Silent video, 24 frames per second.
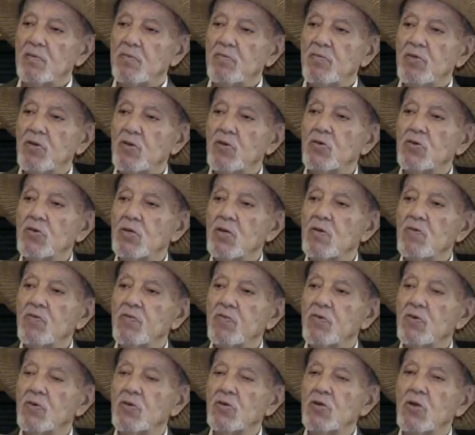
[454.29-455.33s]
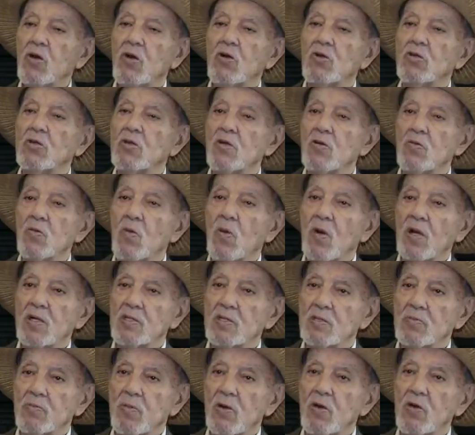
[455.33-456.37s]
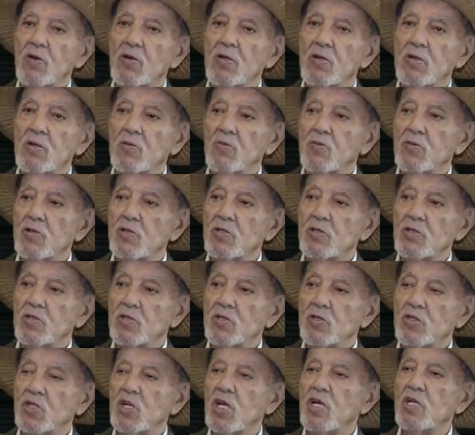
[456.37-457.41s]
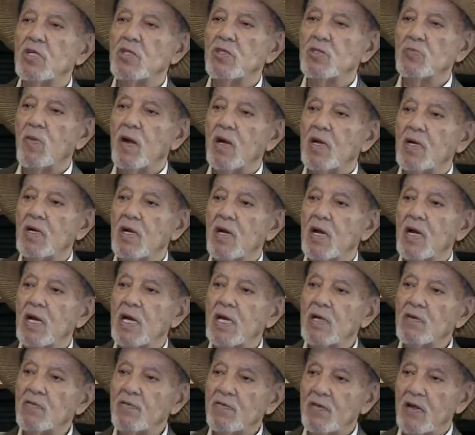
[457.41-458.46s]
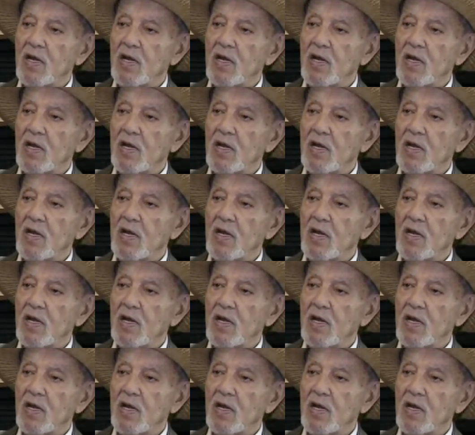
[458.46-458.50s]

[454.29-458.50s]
beautiful daughter was born, which changed my life.